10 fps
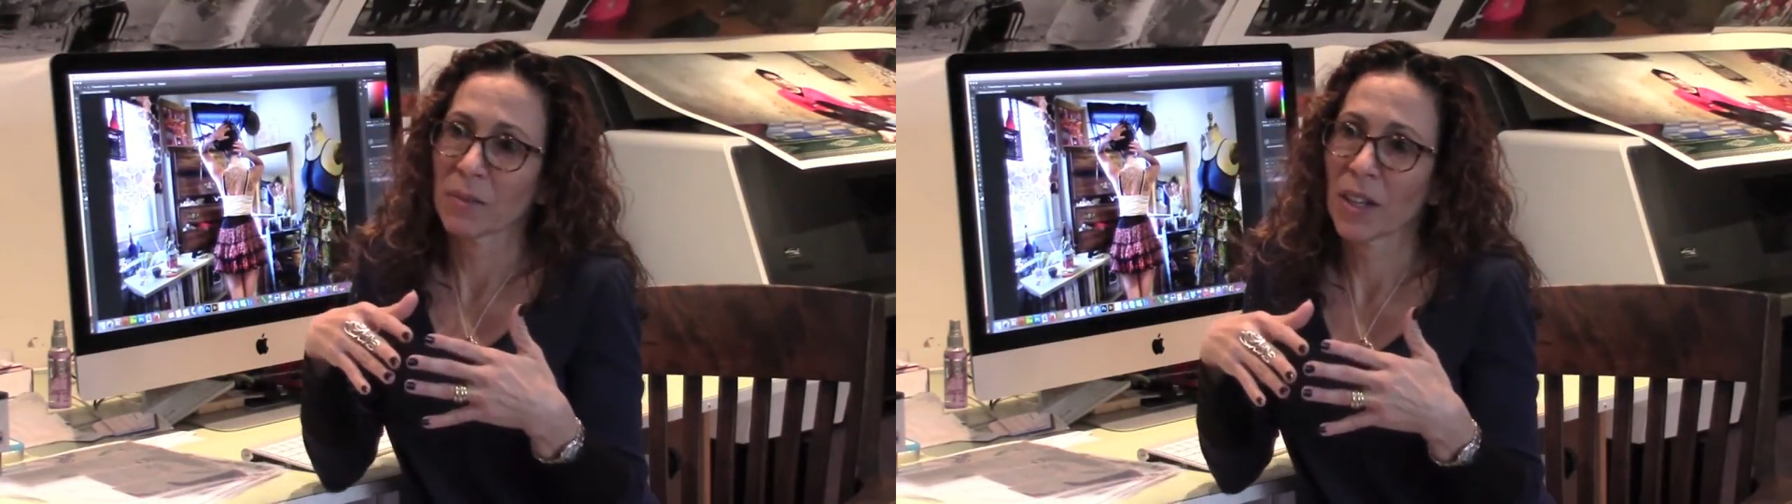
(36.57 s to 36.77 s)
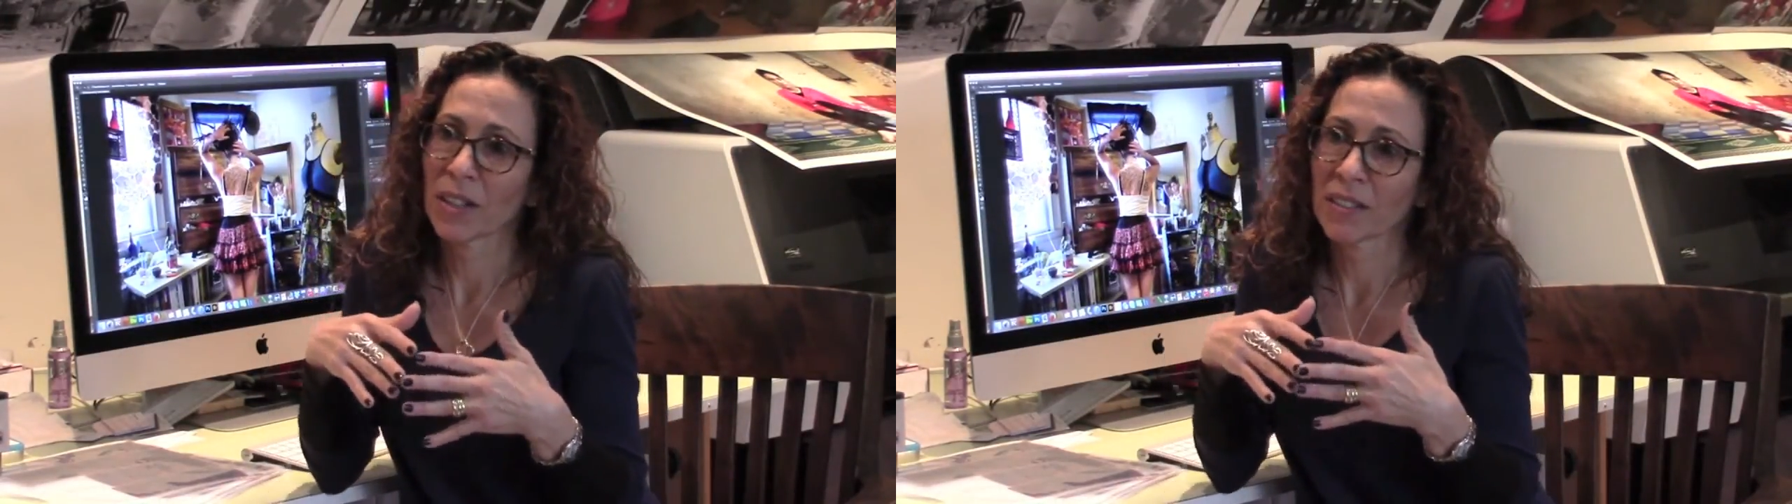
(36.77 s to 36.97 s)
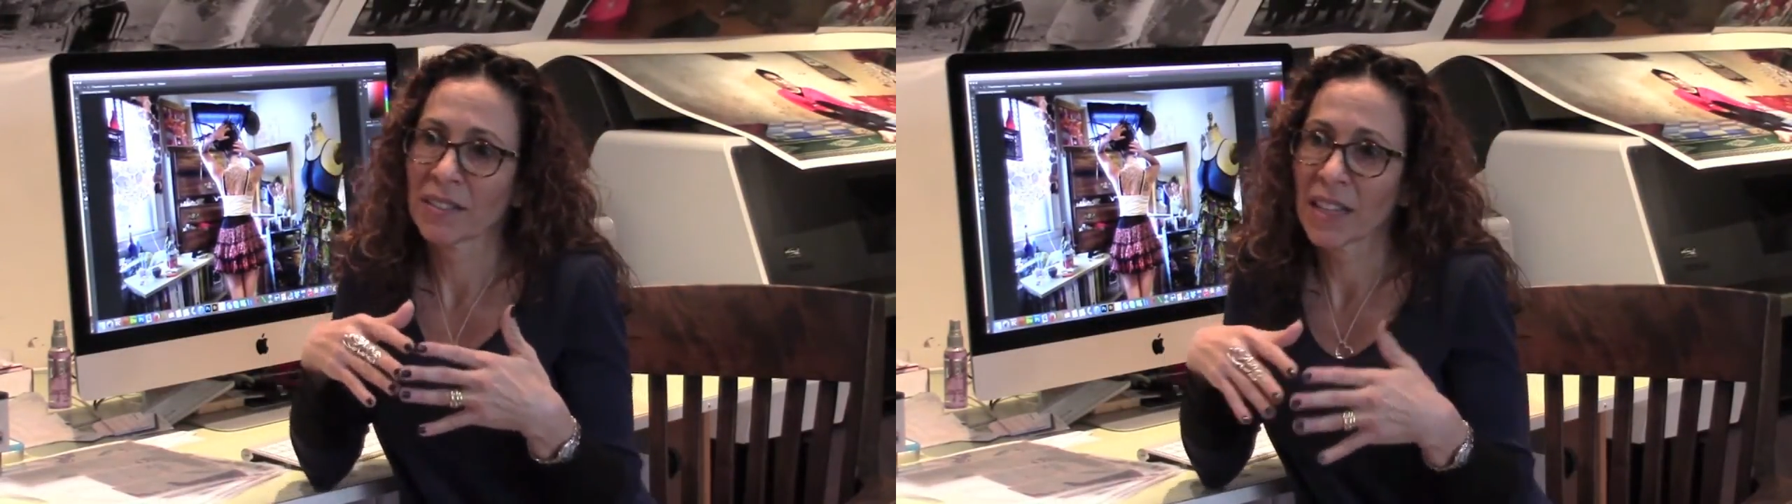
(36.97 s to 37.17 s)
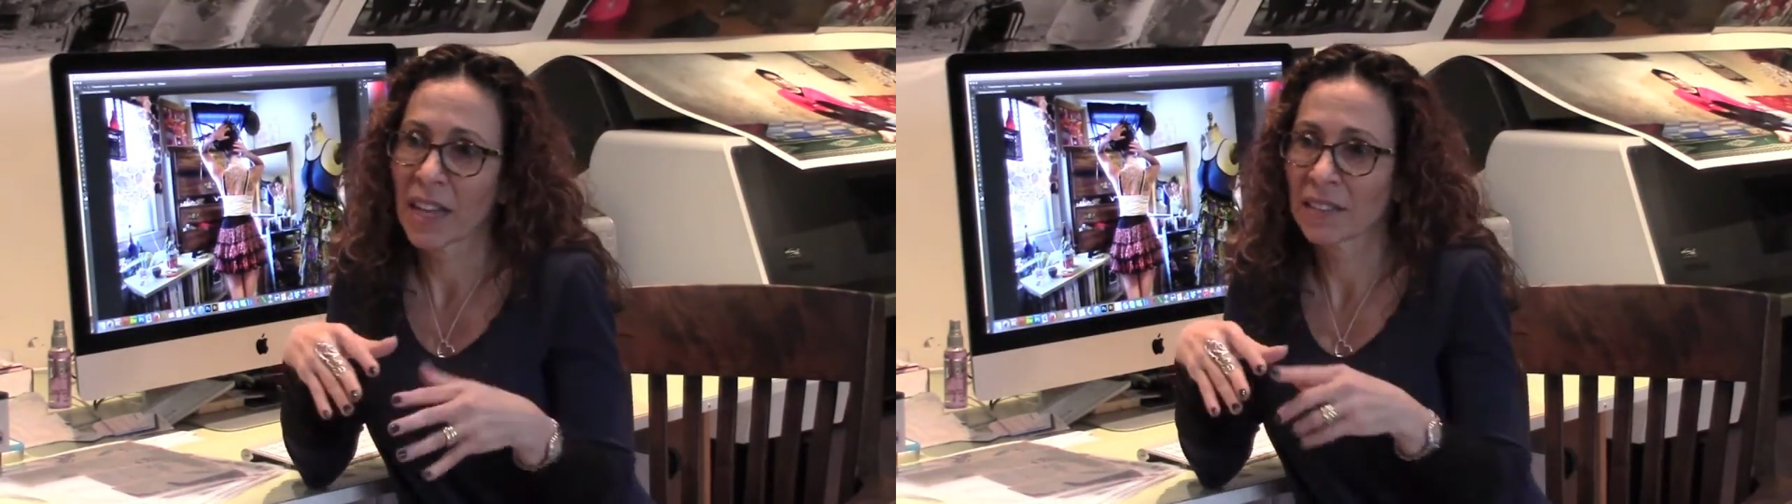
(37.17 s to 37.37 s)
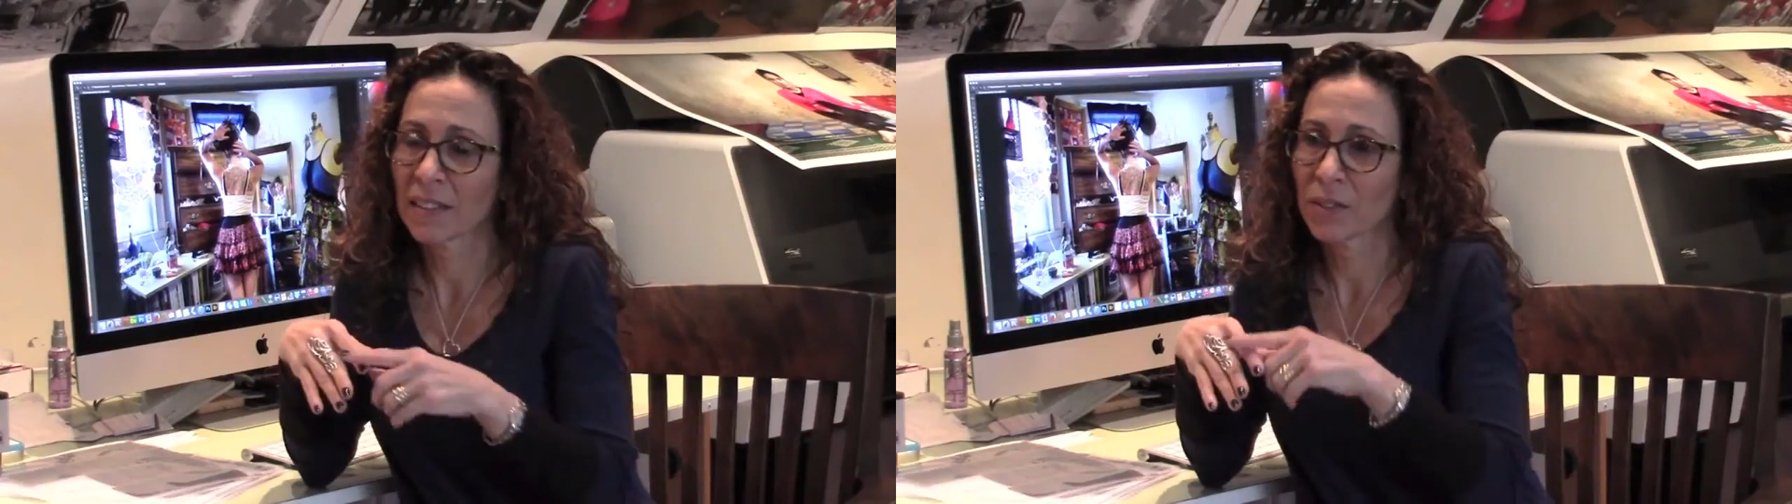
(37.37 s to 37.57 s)
got us
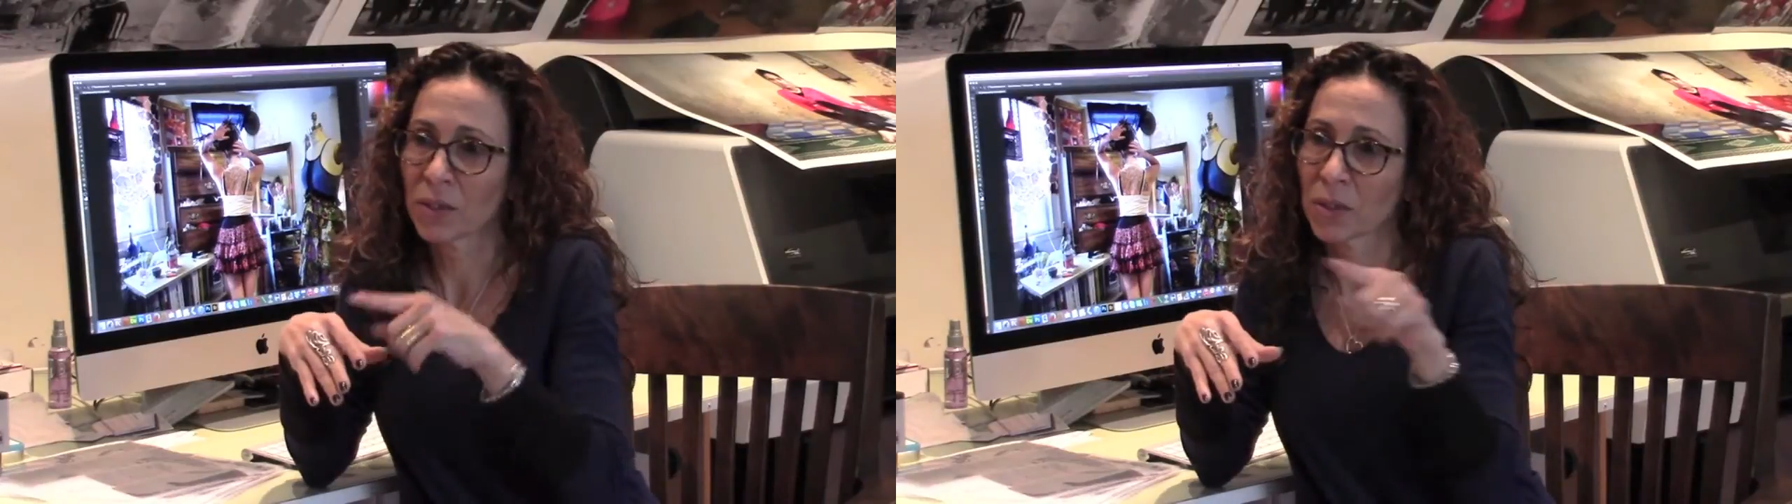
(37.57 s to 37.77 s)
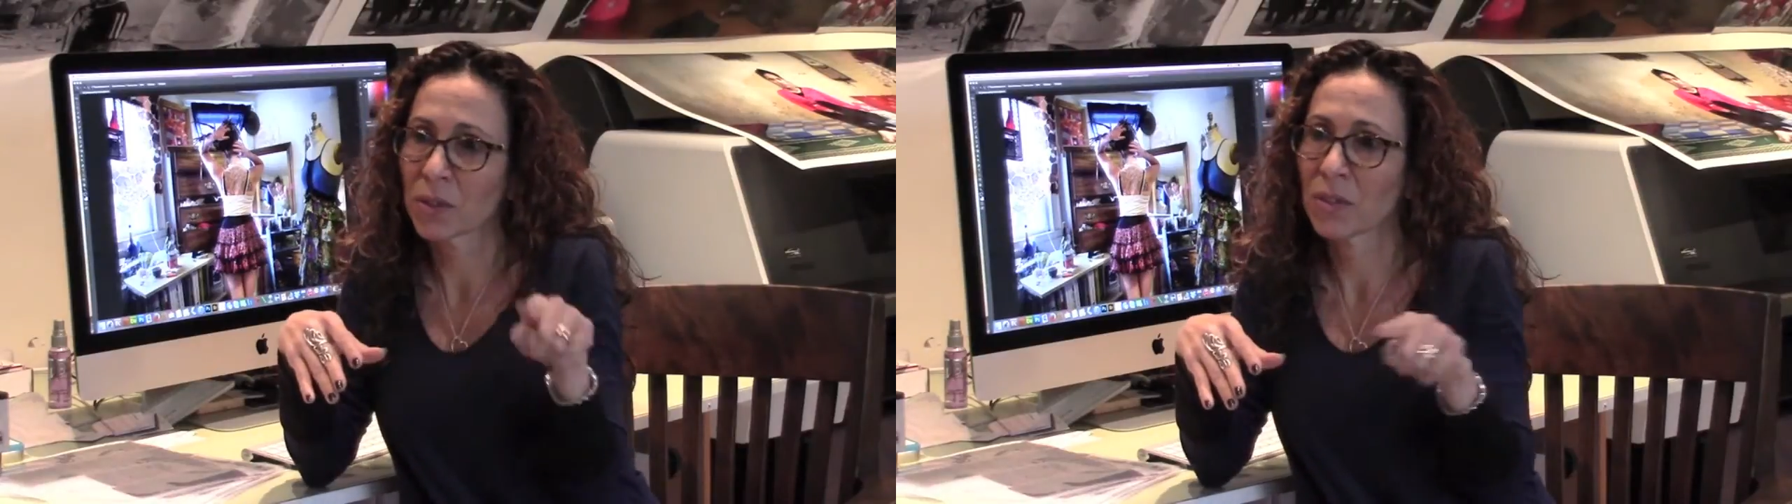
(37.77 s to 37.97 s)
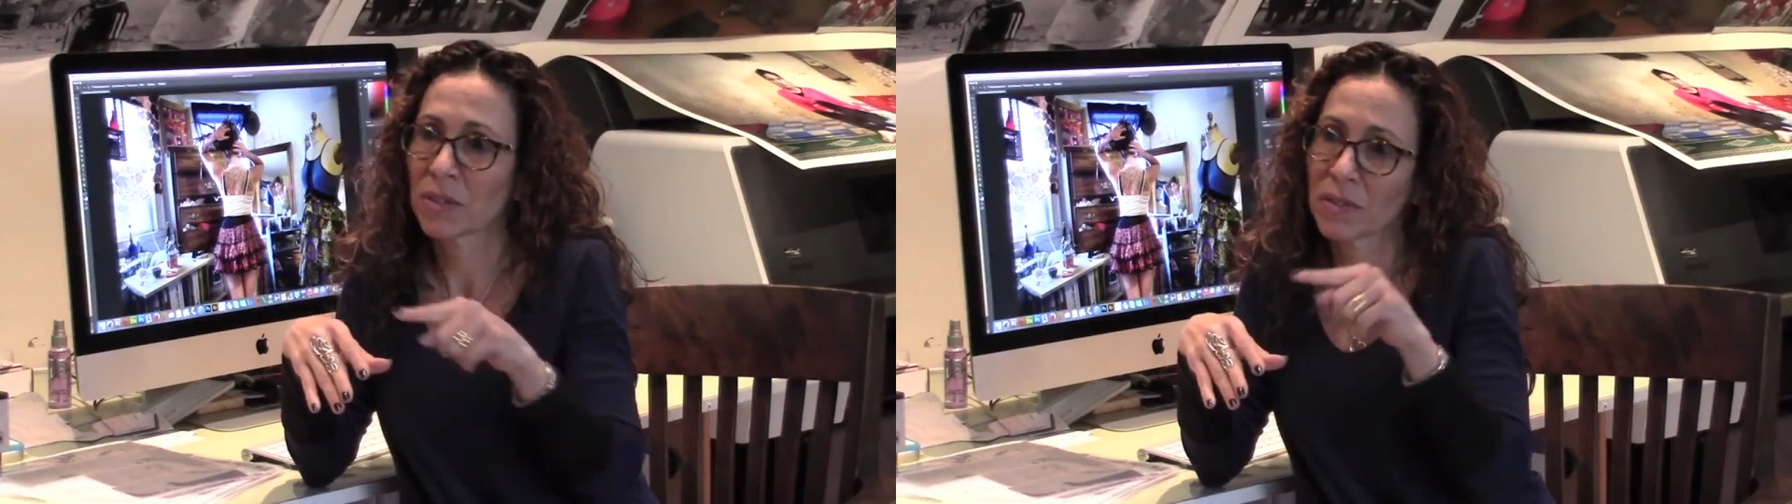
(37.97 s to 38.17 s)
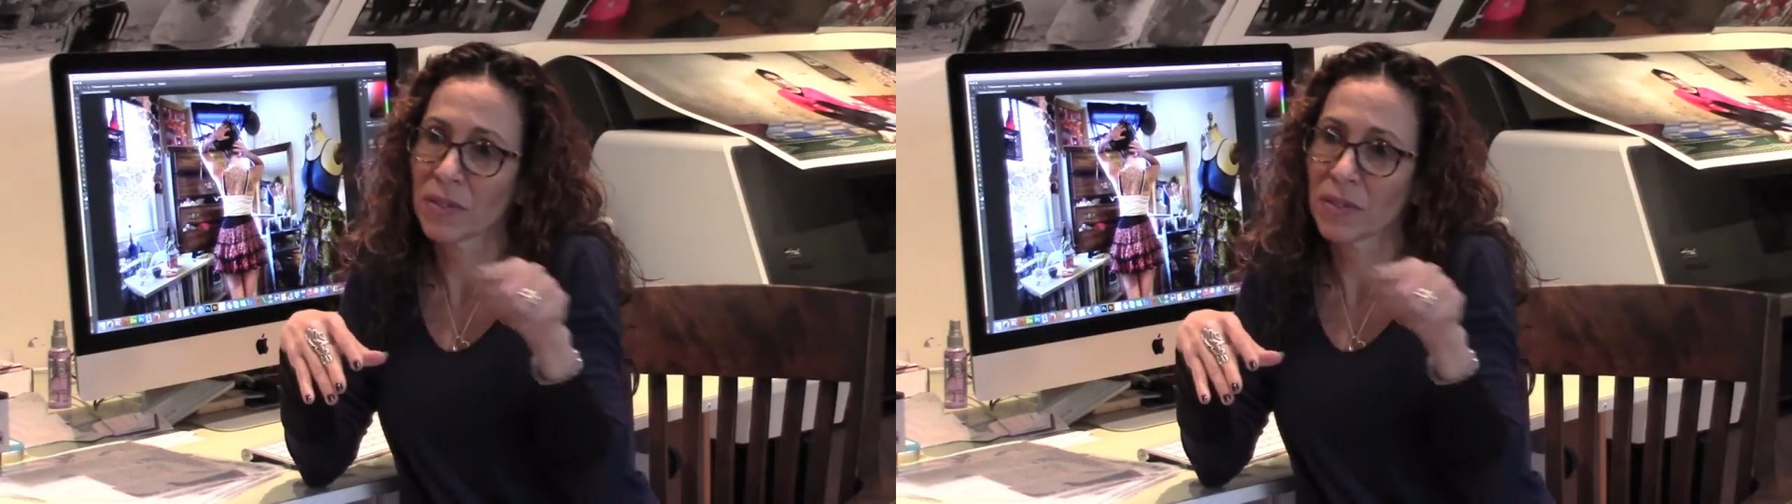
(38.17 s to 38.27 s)
taxis to go